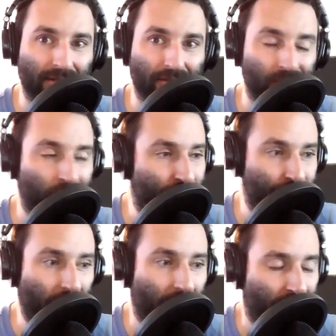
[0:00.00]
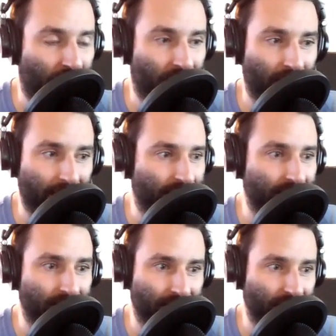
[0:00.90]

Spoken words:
and there's so much shrapnel, and